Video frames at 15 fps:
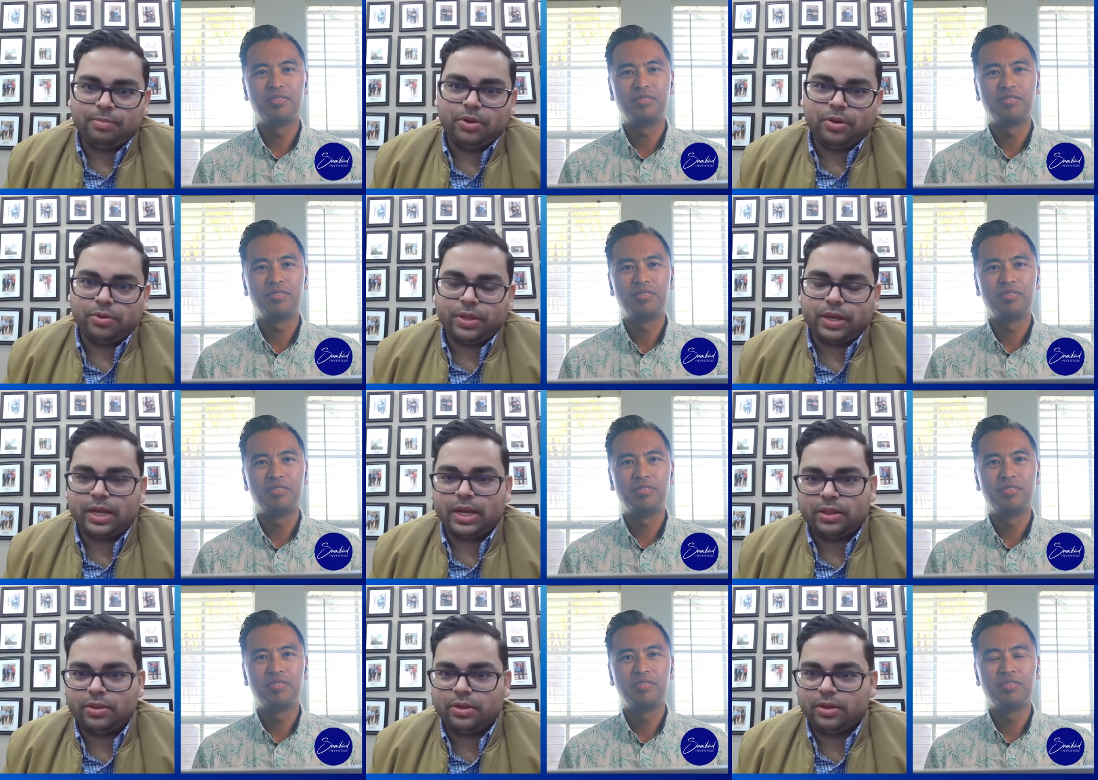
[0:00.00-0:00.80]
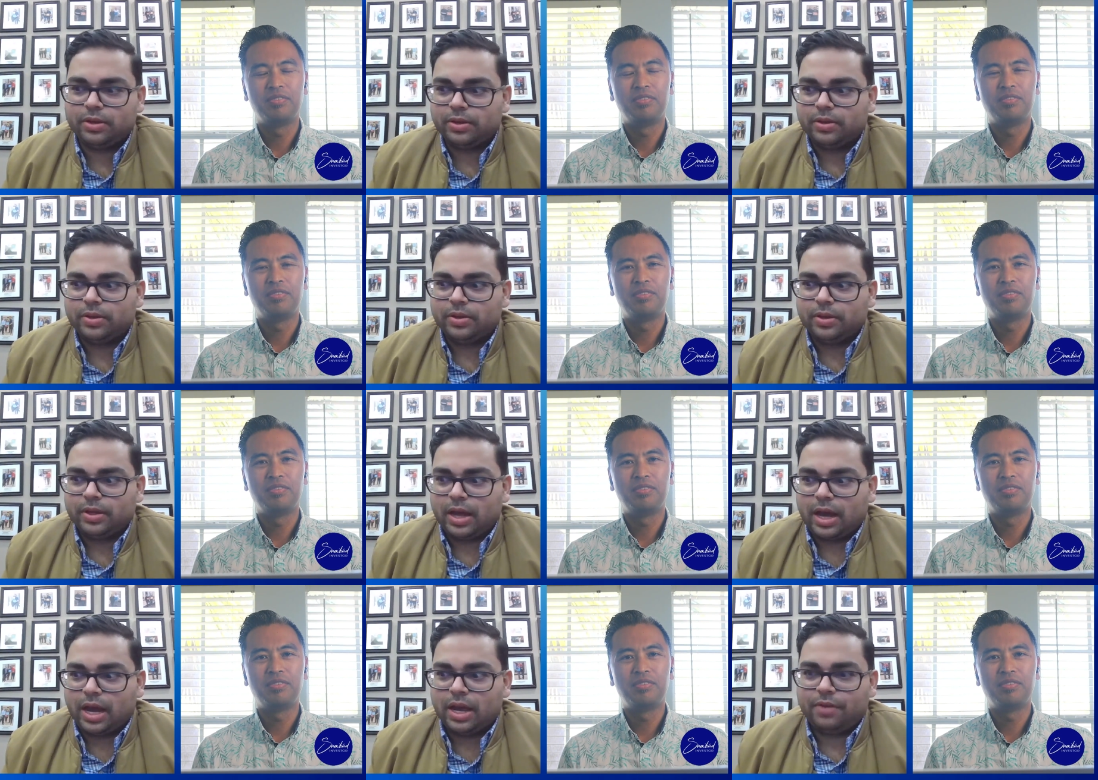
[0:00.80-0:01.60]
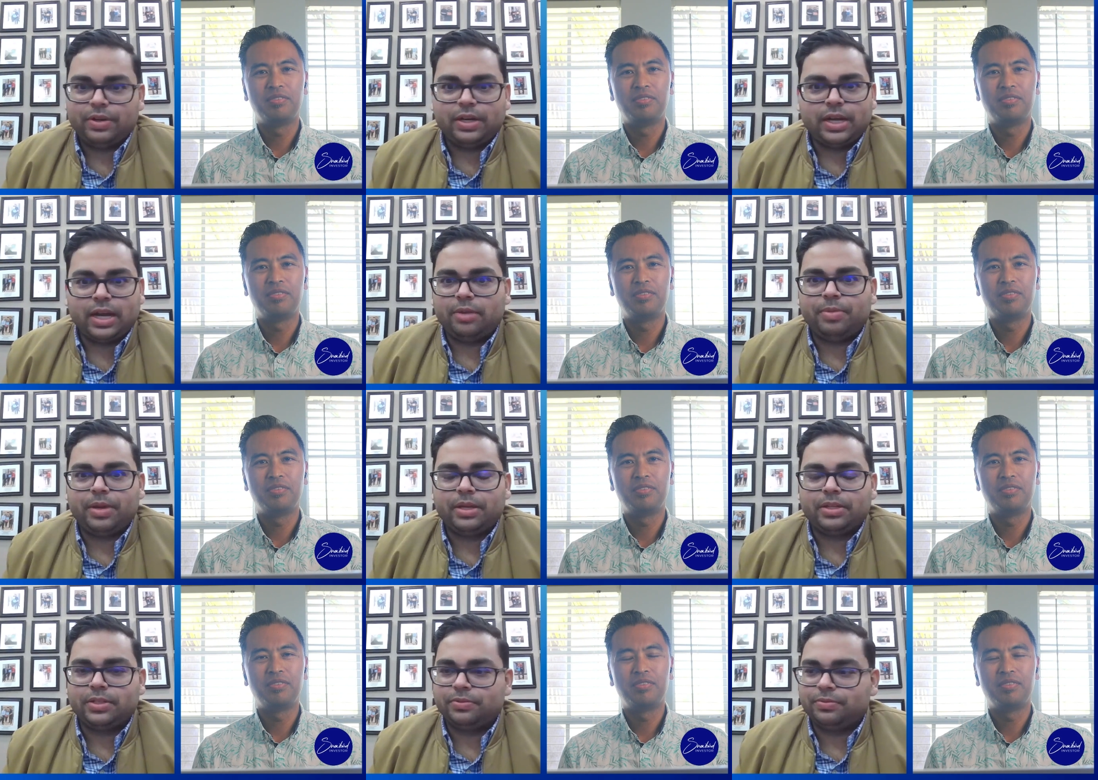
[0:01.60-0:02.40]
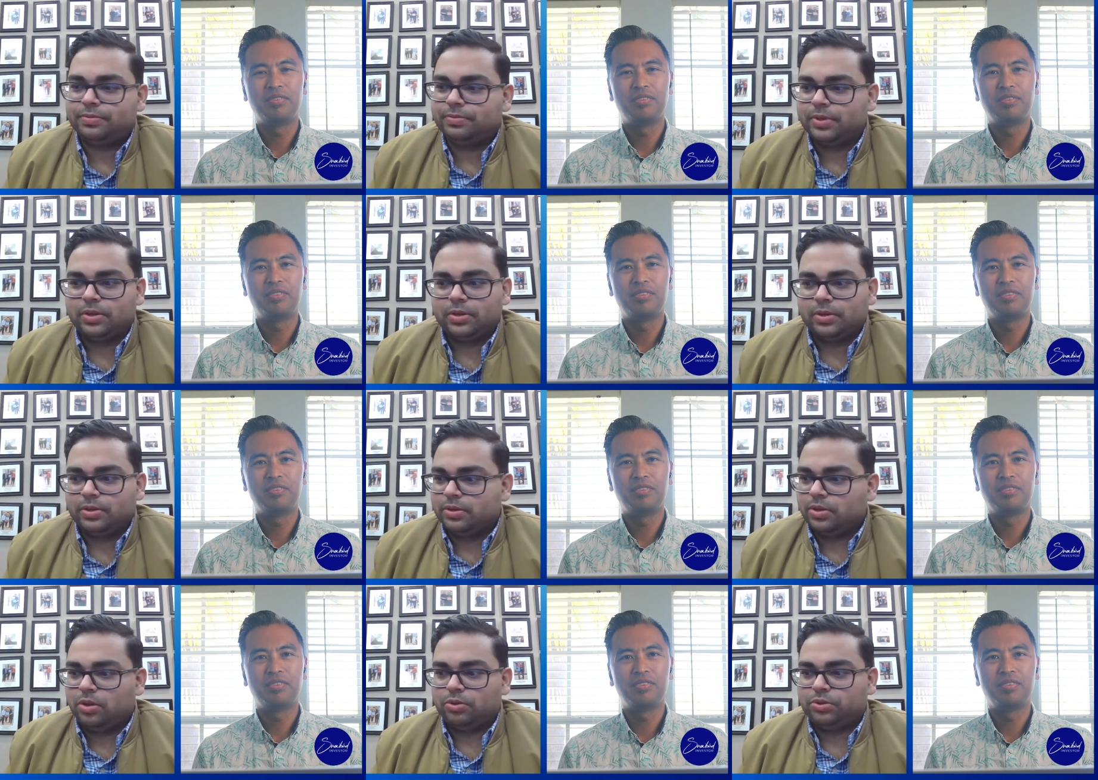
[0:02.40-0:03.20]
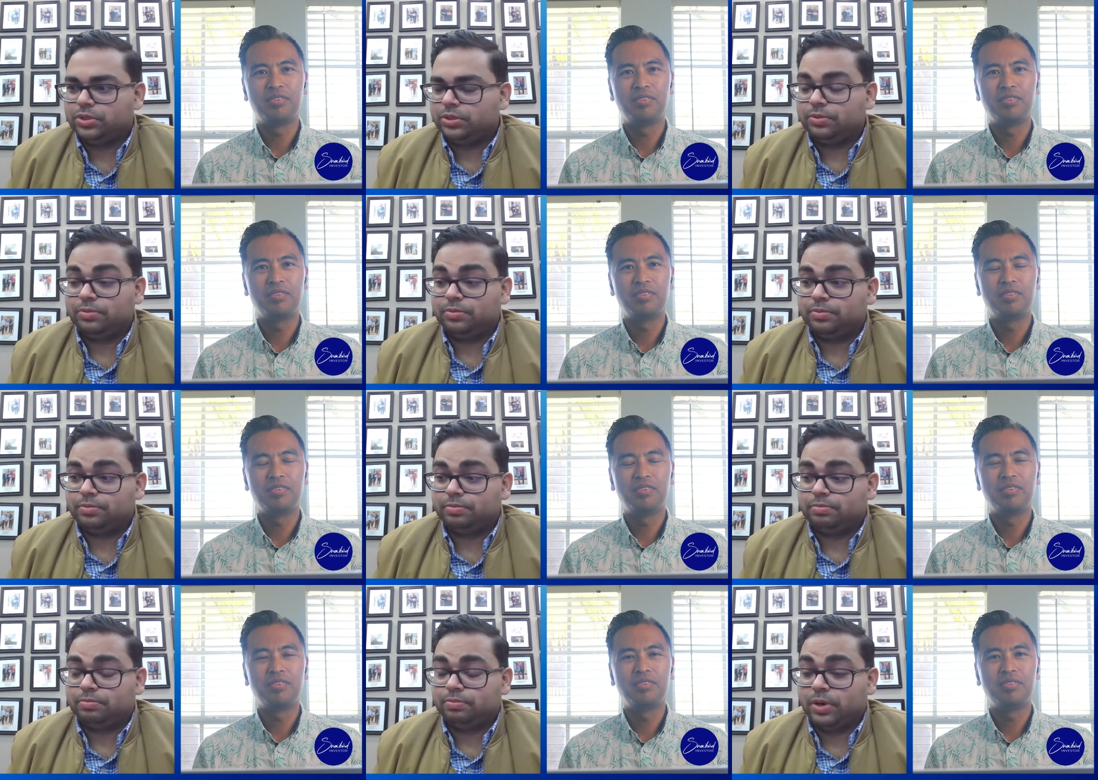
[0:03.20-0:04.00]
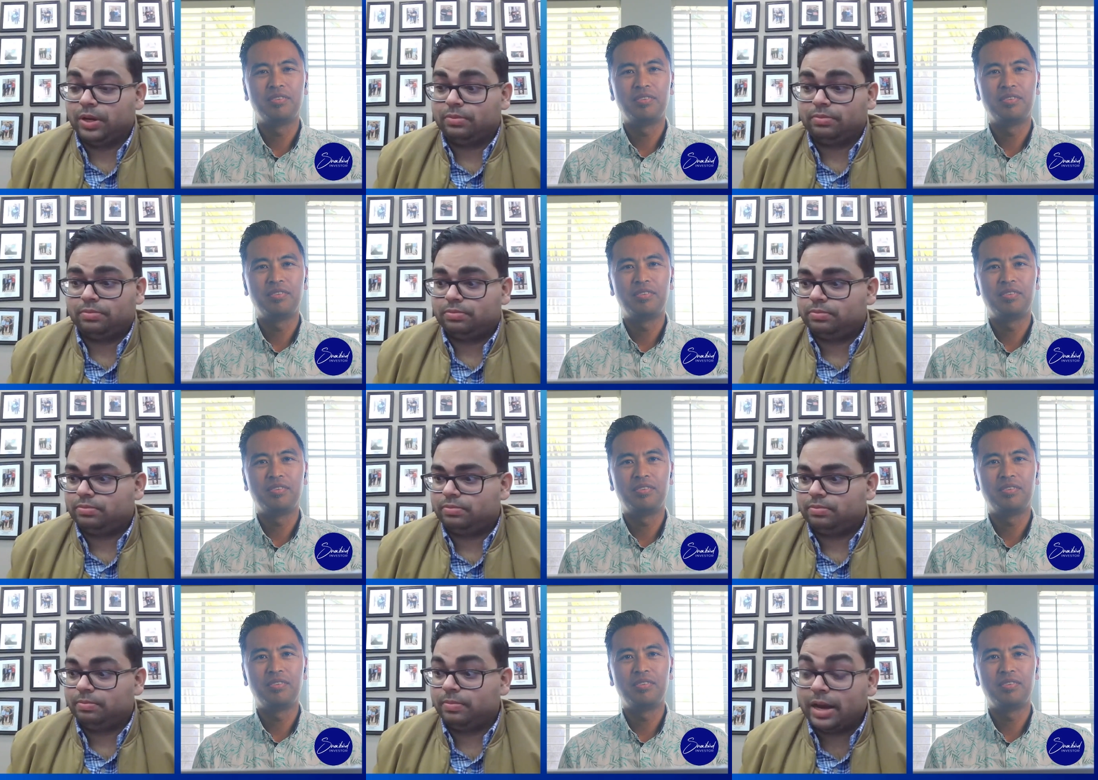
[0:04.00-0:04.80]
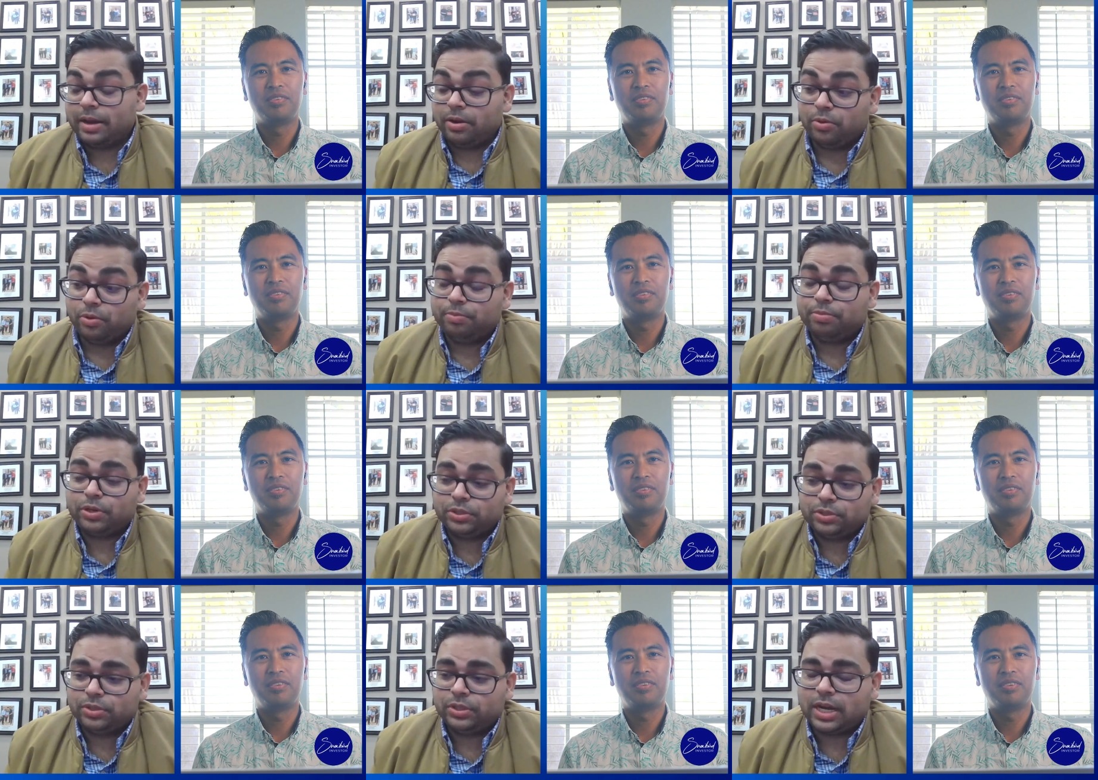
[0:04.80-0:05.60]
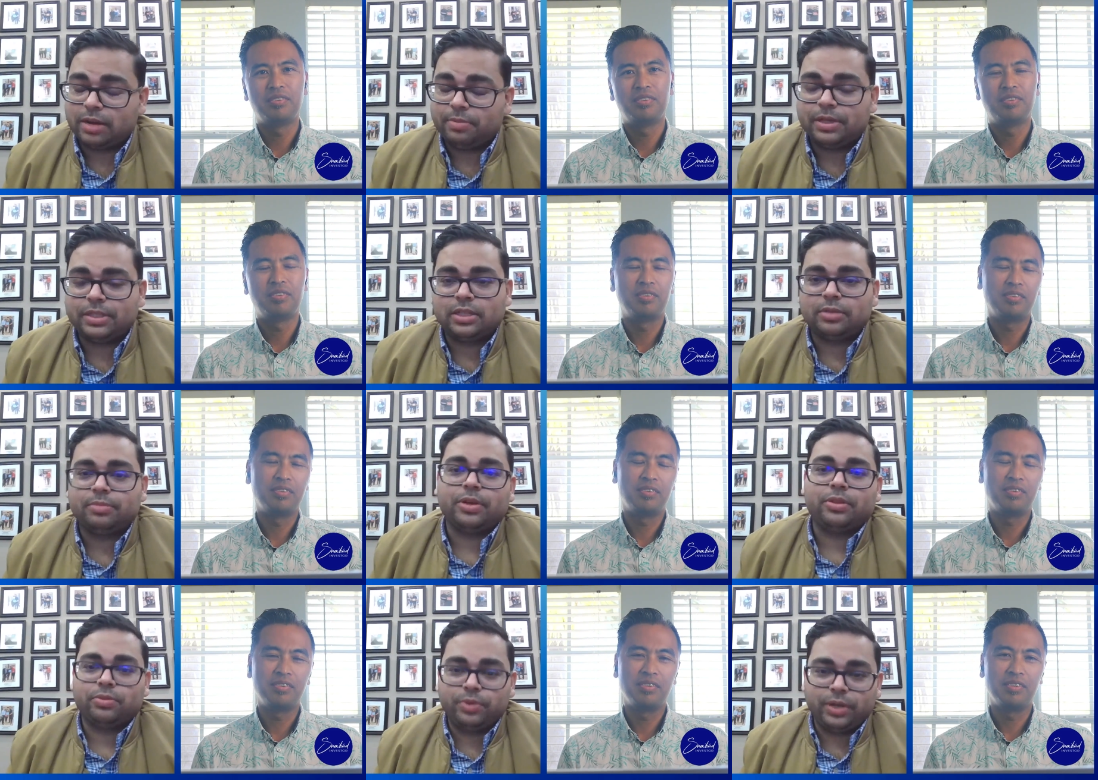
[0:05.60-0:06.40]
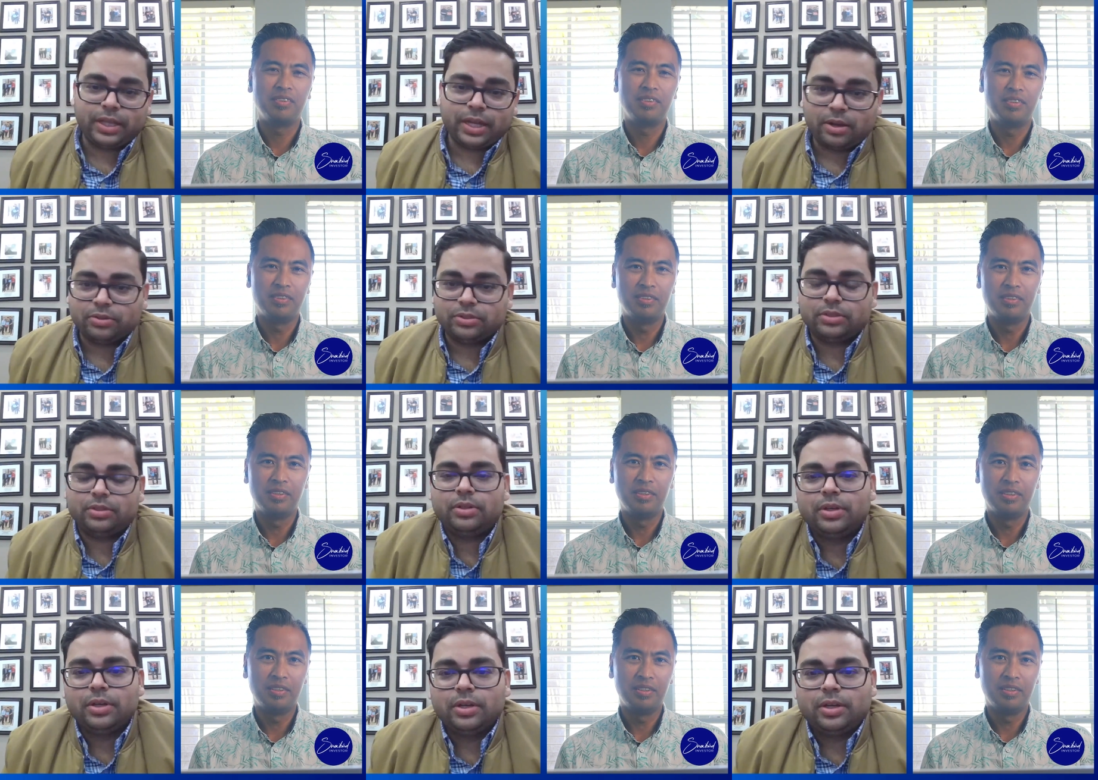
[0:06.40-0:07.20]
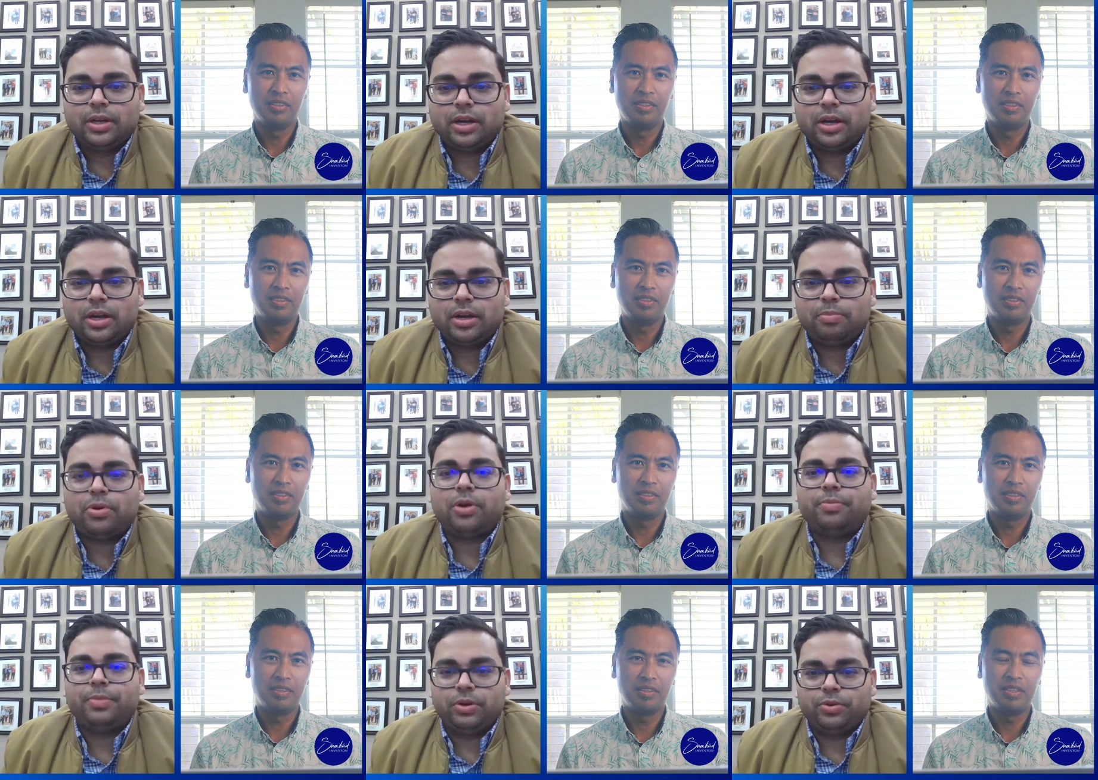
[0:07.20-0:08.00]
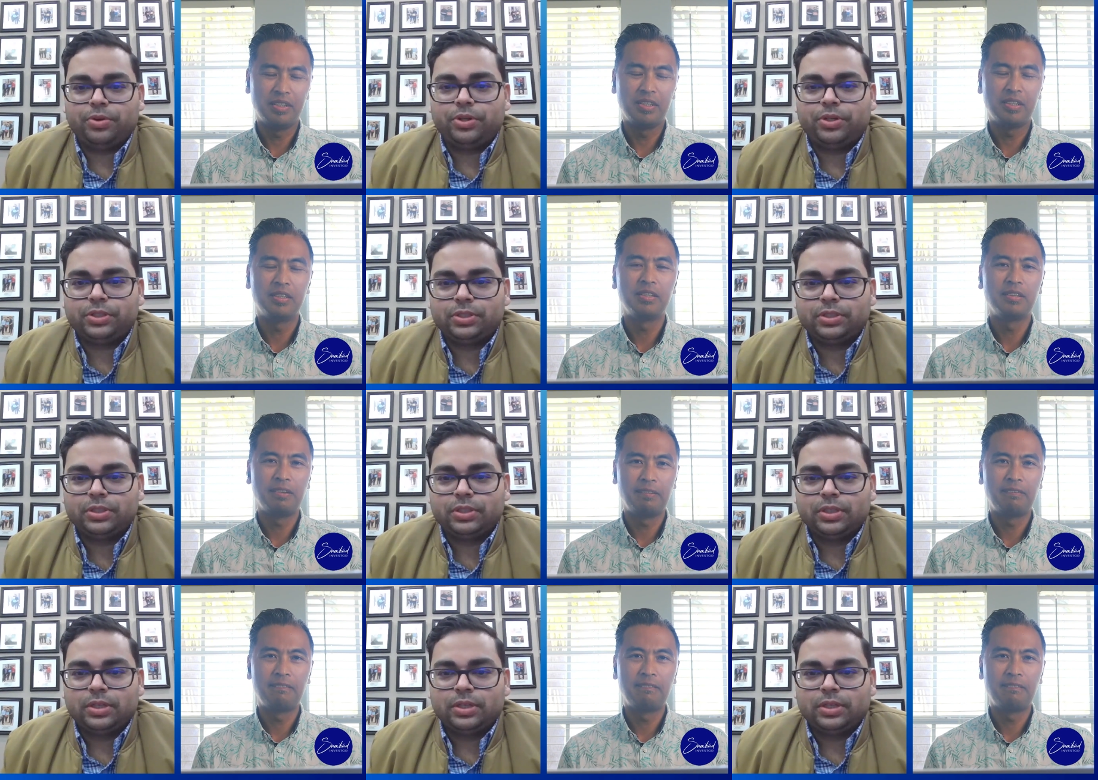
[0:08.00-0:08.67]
Speaker 1: them know that, hey, look, I have a database of close to what my own personal database is about three thousand uh, apartment owners.